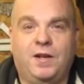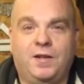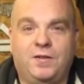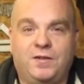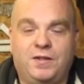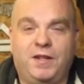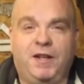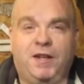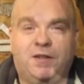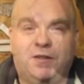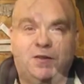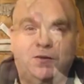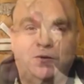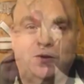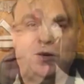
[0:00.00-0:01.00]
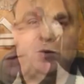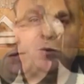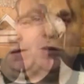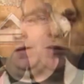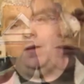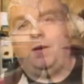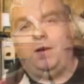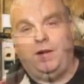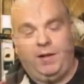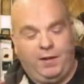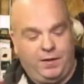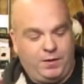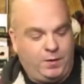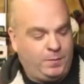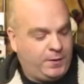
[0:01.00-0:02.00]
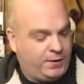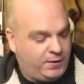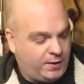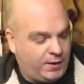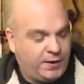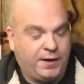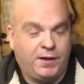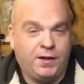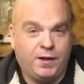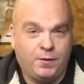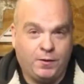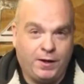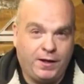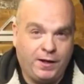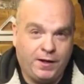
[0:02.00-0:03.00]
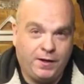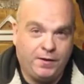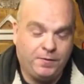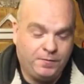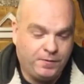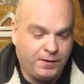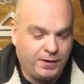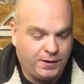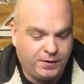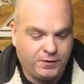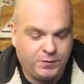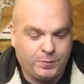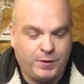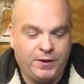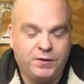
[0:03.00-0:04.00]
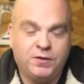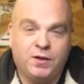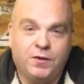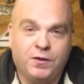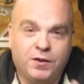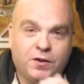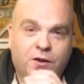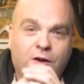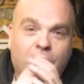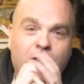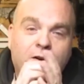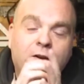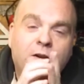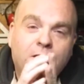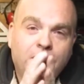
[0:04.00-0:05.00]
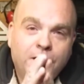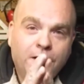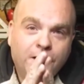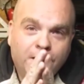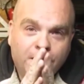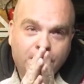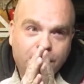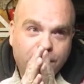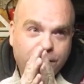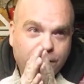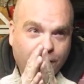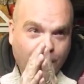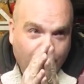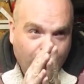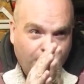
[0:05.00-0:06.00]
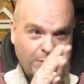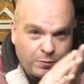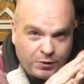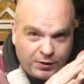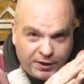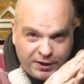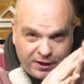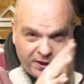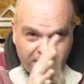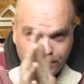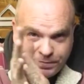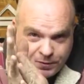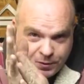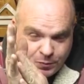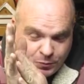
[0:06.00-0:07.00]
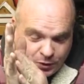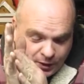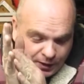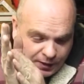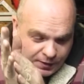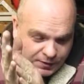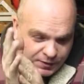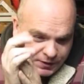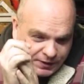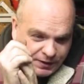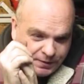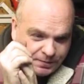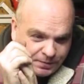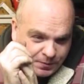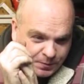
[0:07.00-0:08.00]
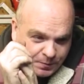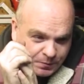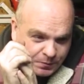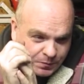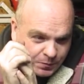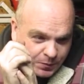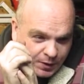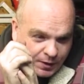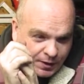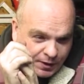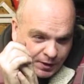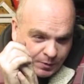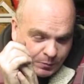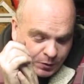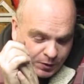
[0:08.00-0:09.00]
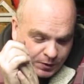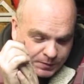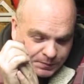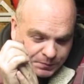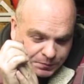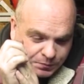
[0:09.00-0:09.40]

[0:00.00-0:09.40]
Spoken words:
seat, and of course, right where you sit. In all my talking, I ran out of space on the car. So I believe, from what I could see from my camera,